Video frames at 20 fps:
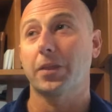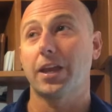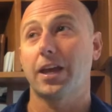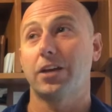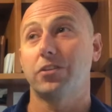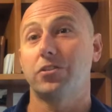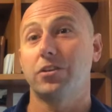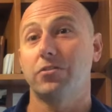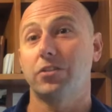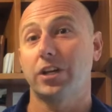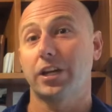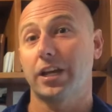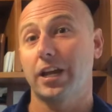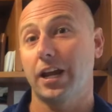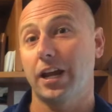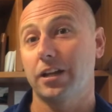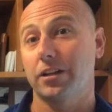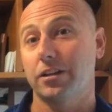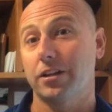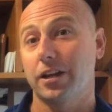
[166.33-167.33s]
as even a
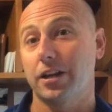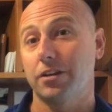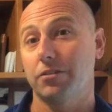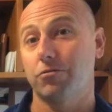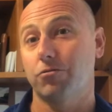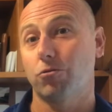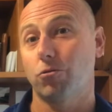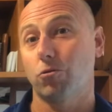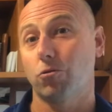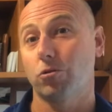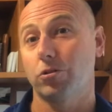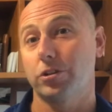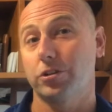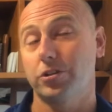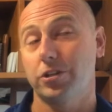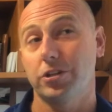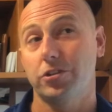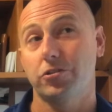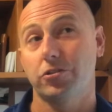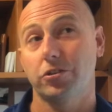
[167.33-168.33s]
candidate for the
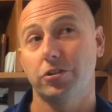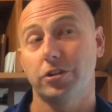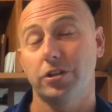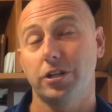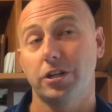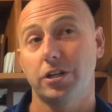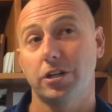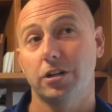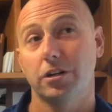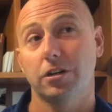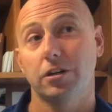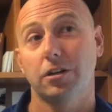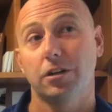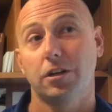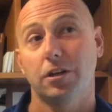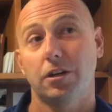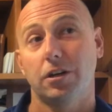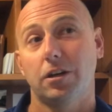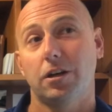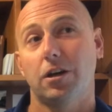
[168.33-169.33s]
Teacher of the Year
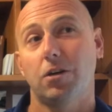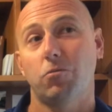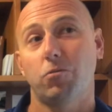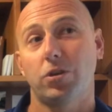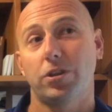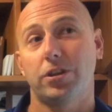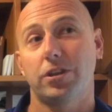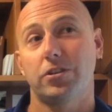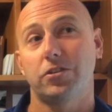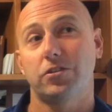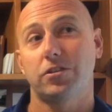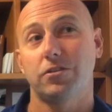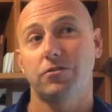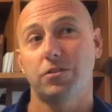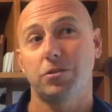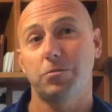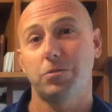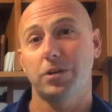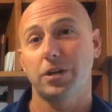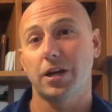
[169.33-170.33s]
with
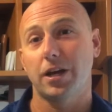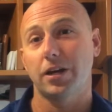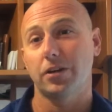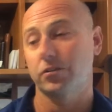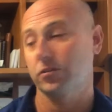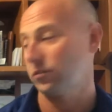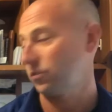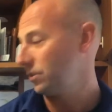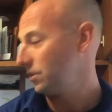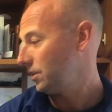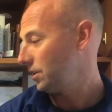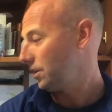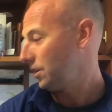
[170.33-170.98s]
NCVPS.